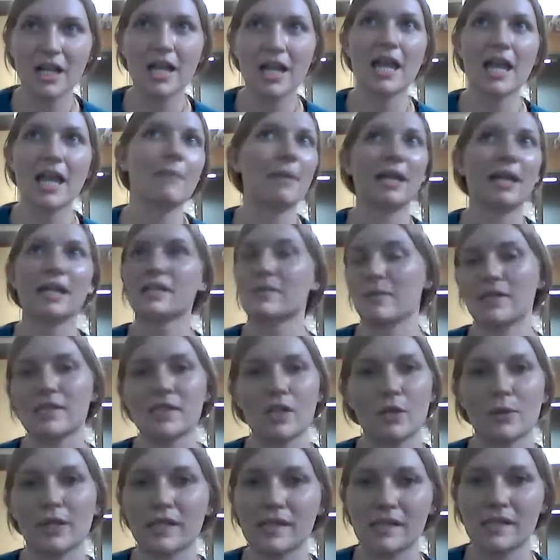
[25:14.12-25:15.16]
it makes me
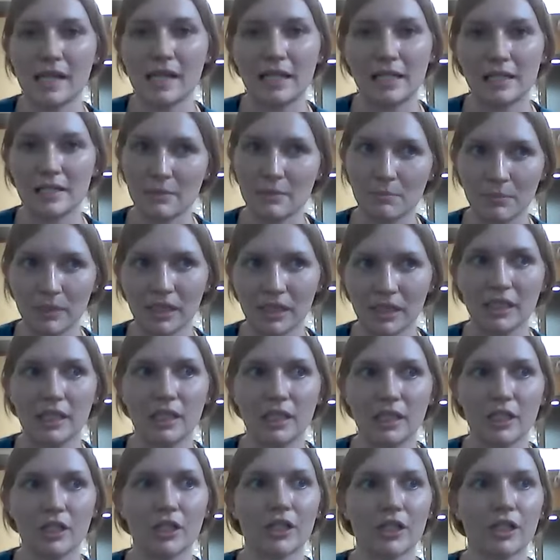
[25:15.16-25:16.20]
so excited to be
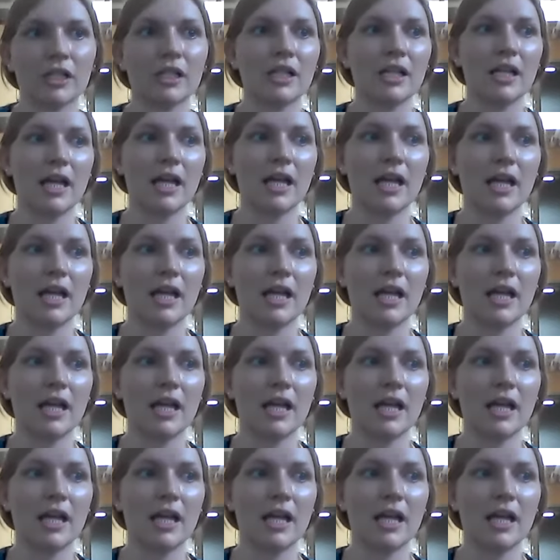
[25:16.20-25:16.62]
here